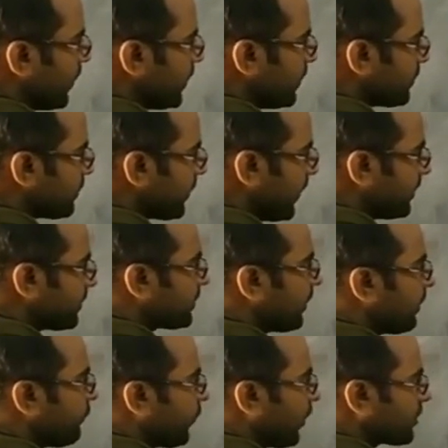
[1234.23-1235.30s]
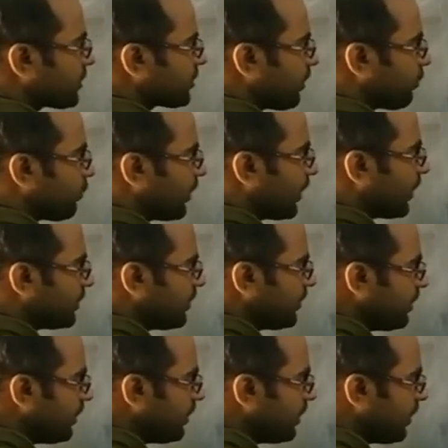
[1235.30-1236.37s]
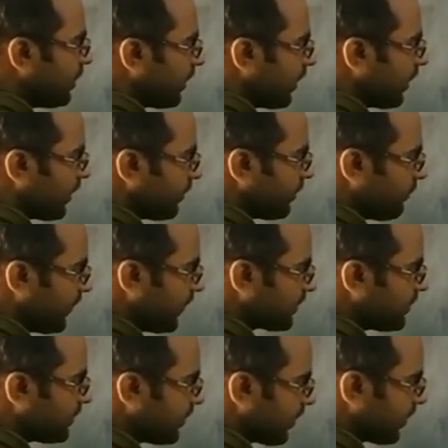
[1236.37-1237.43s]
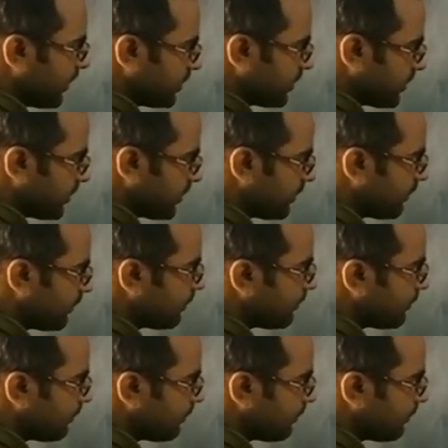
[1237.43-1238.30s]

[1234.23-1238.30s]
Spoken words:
these rays, if you extrapolate the reflected rays,